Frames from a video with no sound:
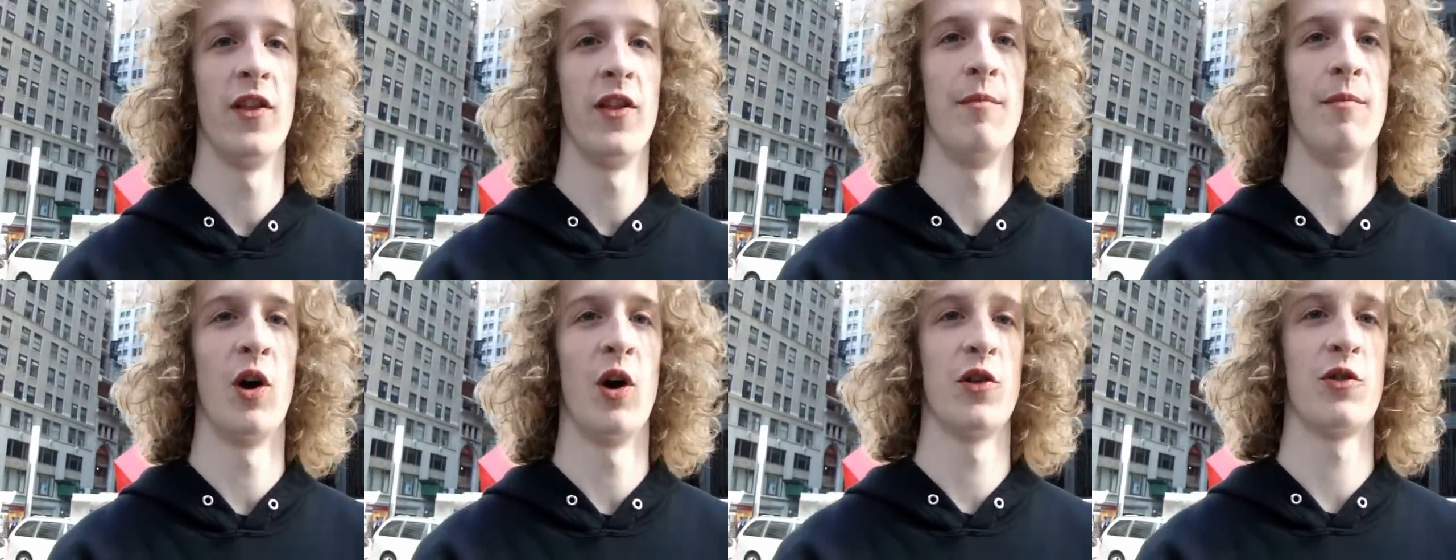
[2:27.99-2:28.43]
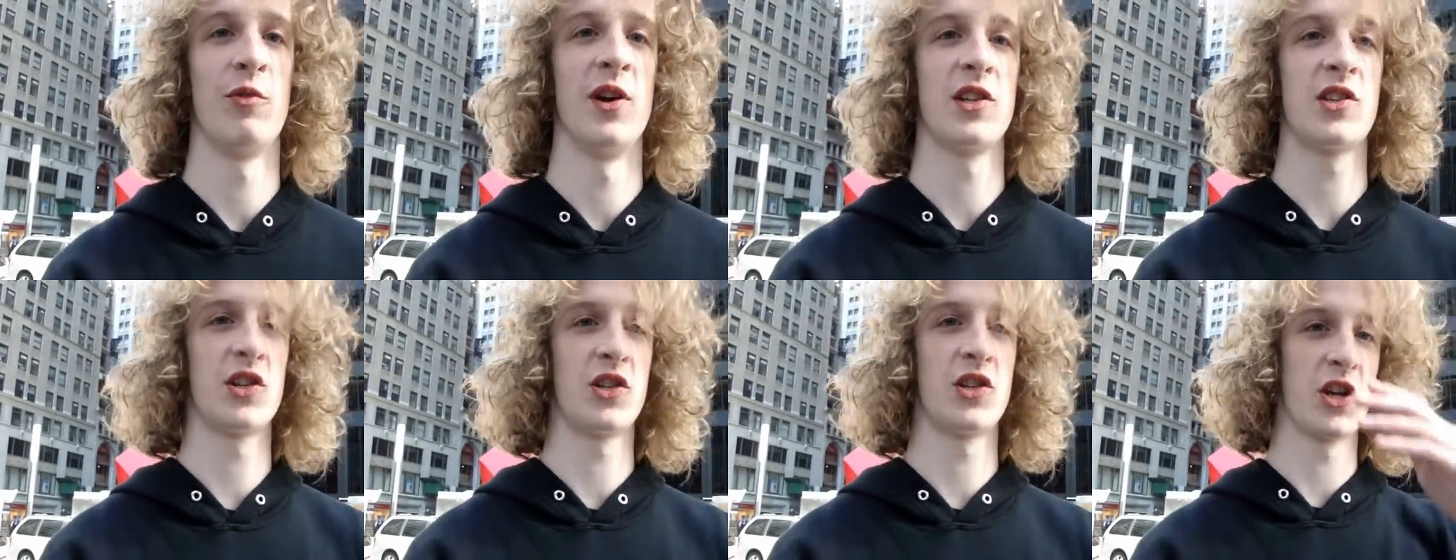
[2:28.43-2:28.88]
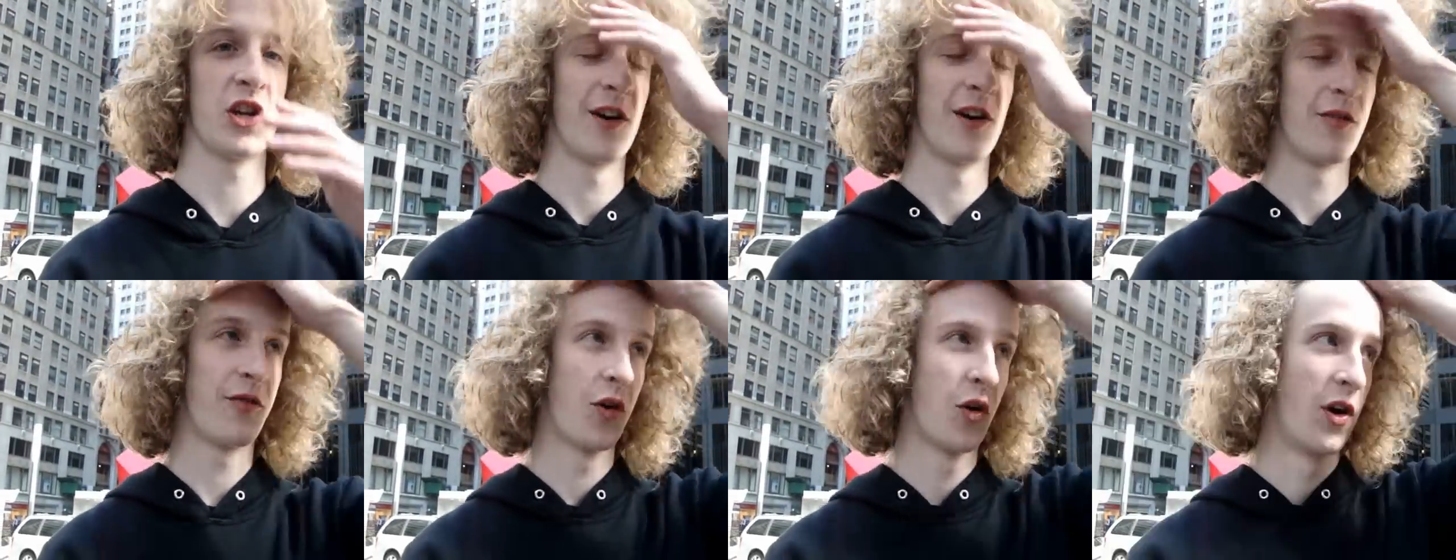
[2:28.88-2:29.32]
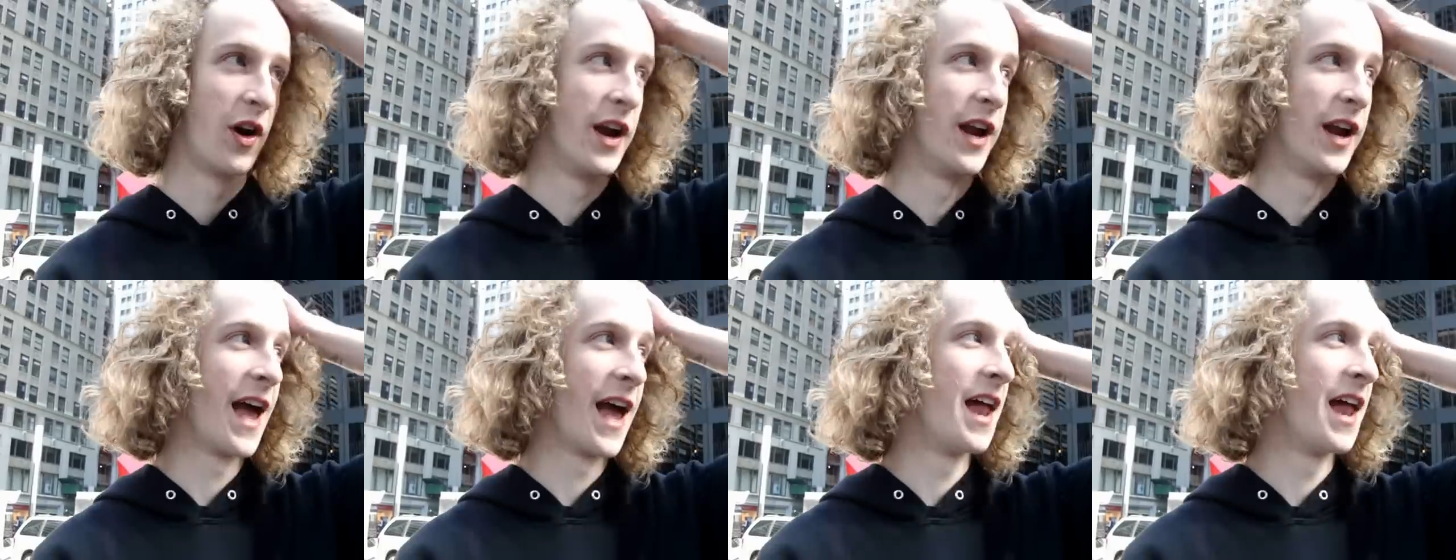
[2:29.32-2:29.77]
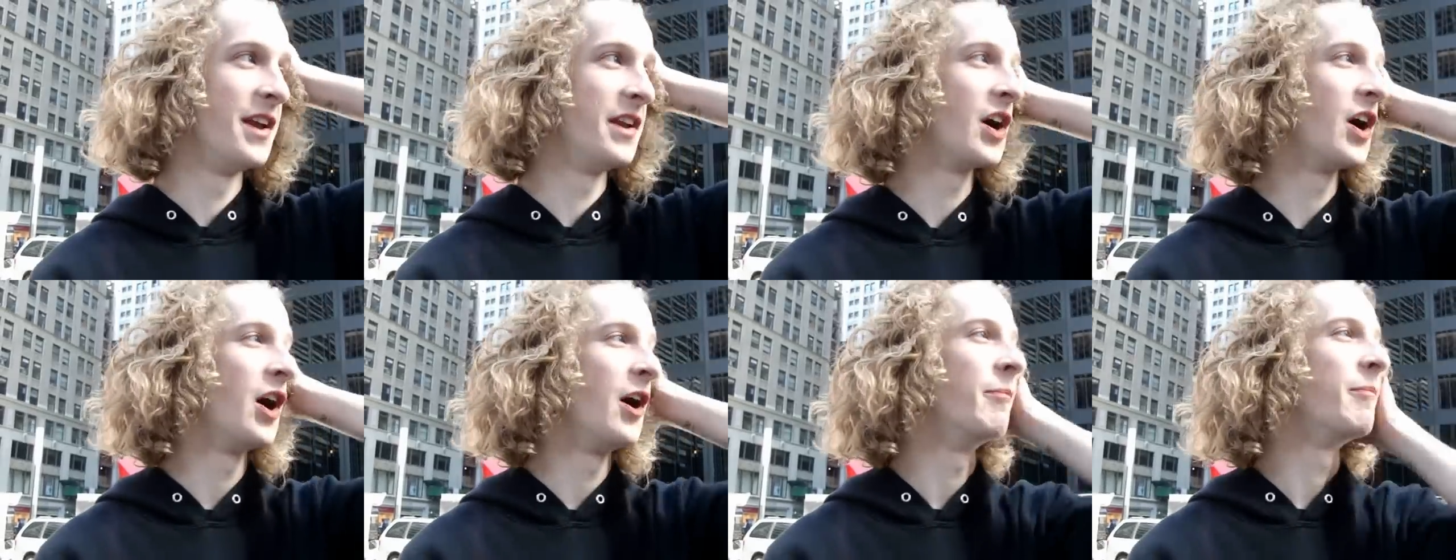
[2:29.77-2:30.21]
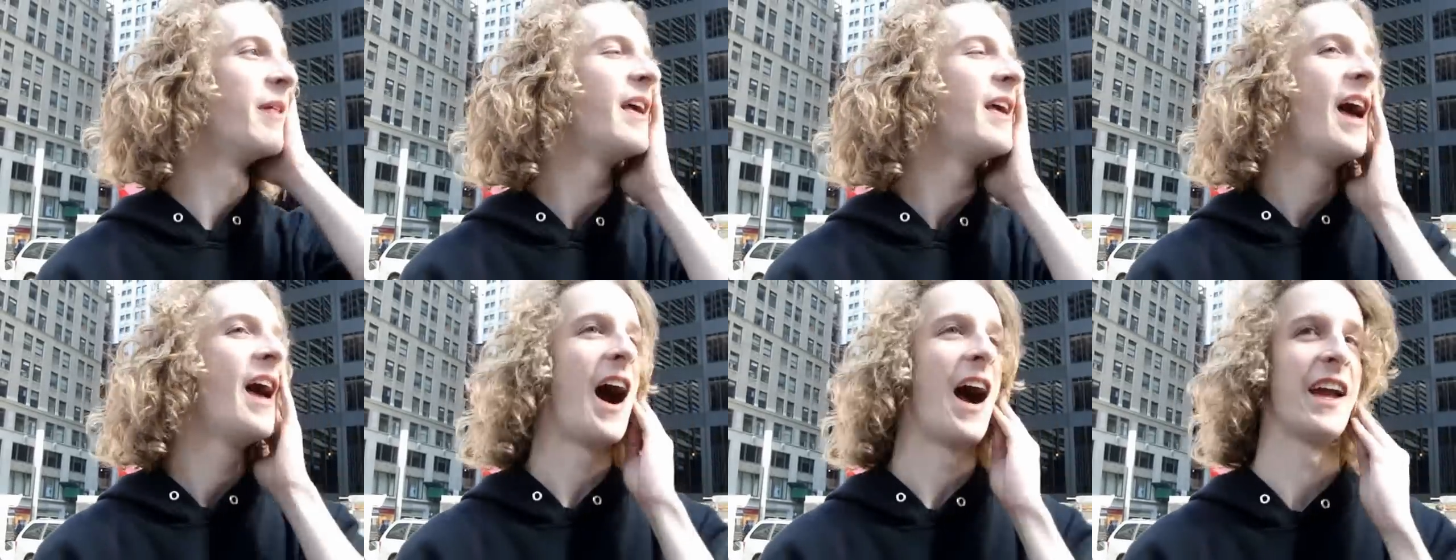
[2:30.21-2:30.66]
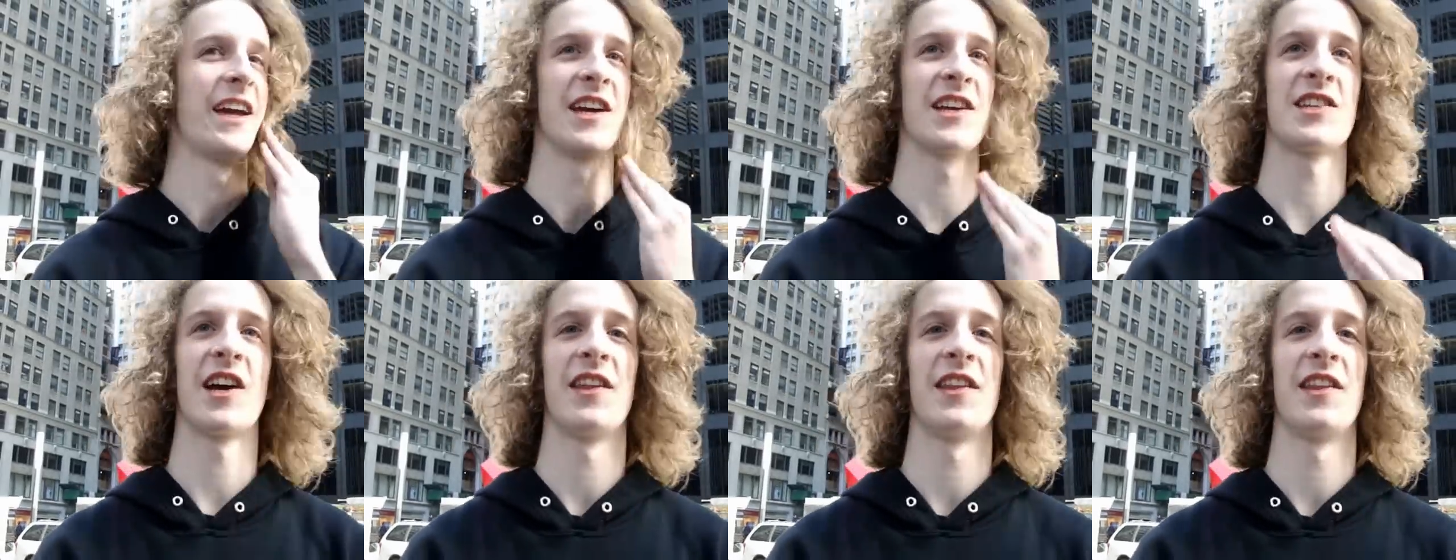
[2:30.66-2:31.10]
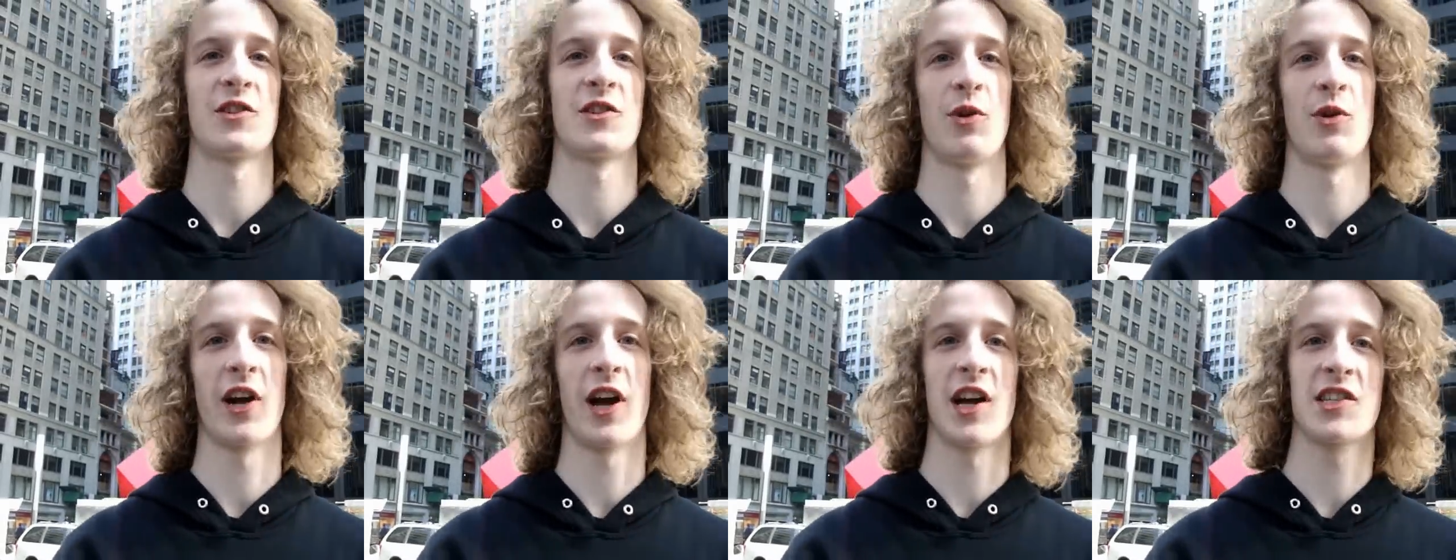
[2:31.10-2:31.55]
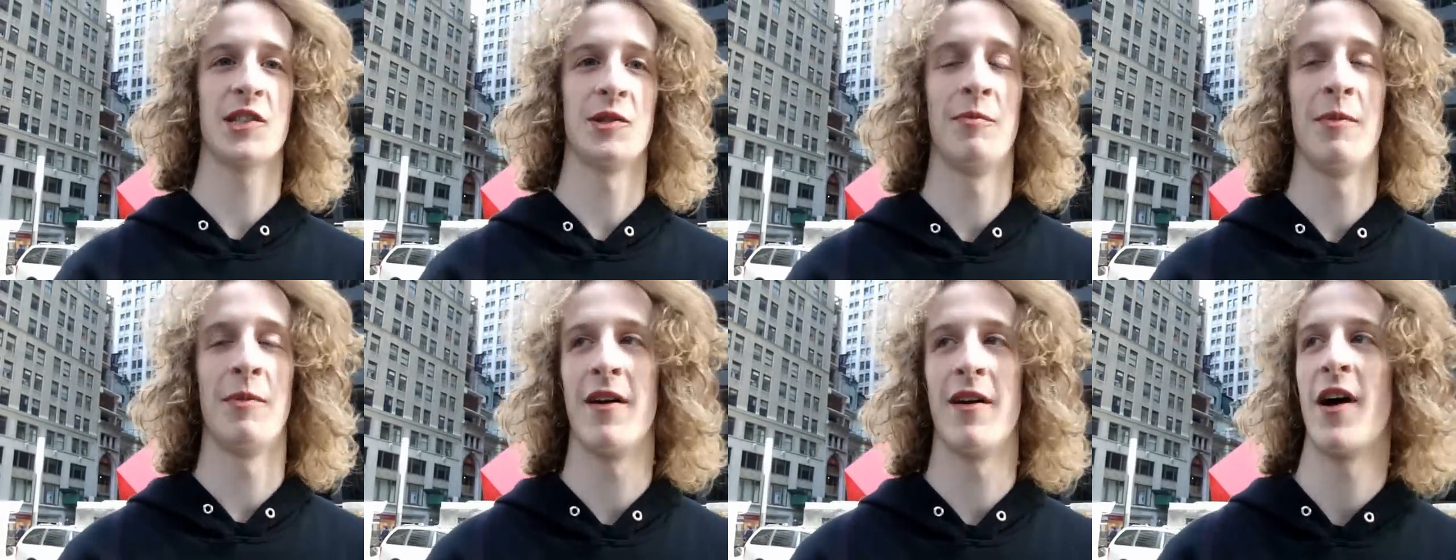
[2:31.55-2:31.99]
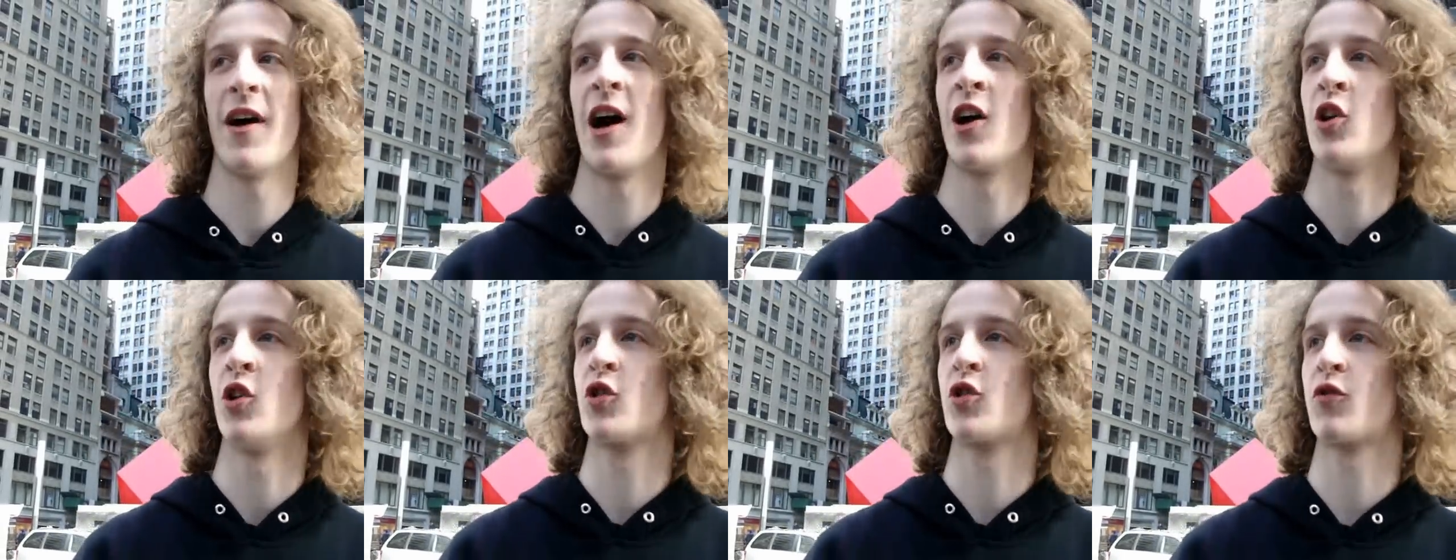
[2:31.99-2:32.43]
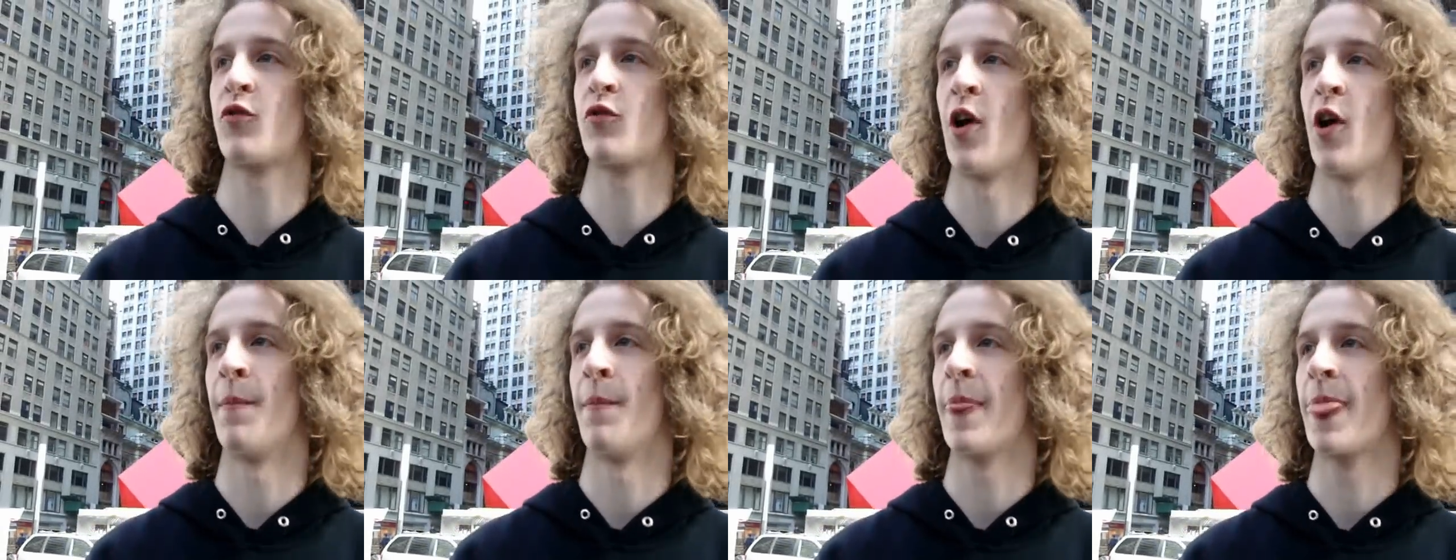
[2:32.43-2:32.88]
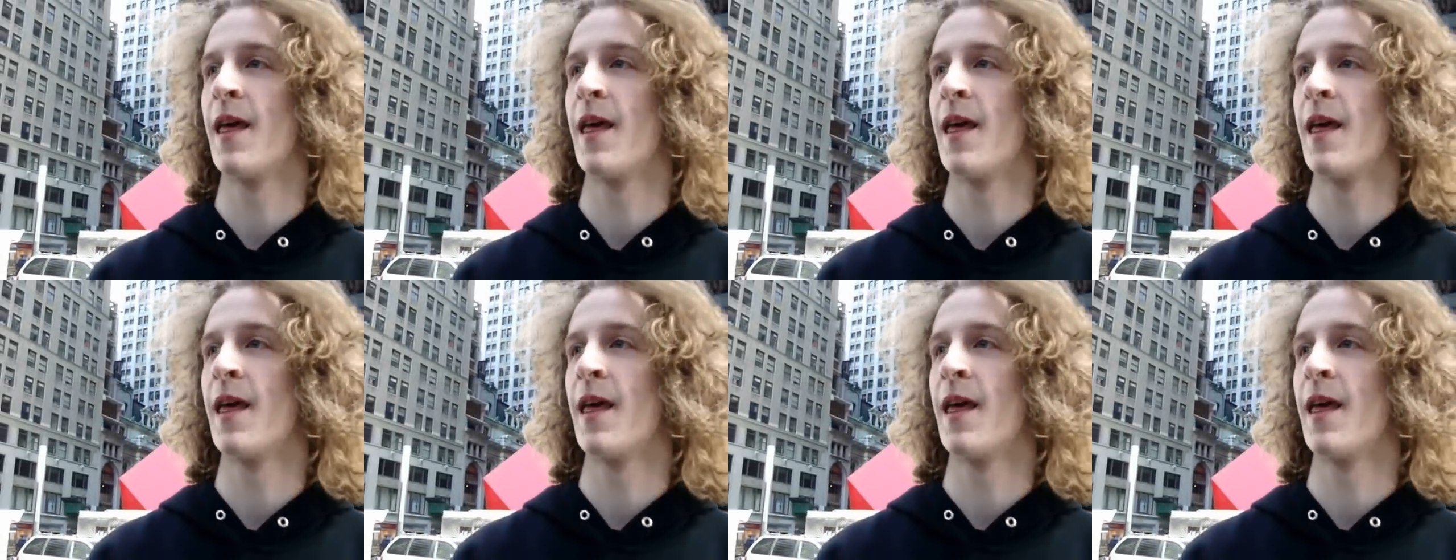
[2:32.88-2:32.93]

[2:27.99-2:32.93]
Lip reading: They both went to jail for it, and I guess that's where I got some of my values from.